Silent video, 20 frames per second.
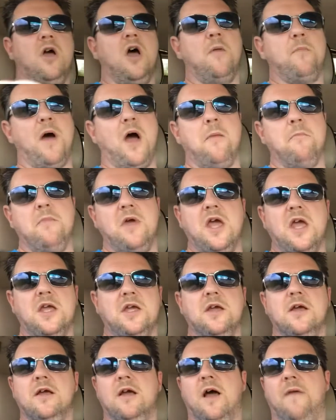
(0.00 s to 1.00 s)
about me,
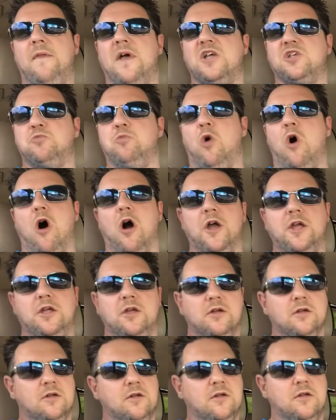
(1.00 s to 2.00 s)
and that's why
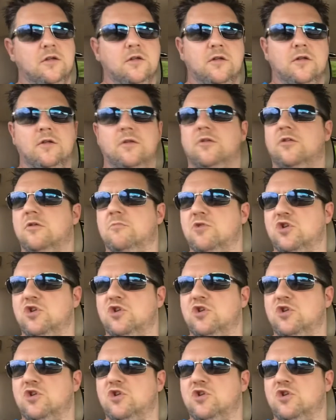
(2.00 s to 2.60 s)
the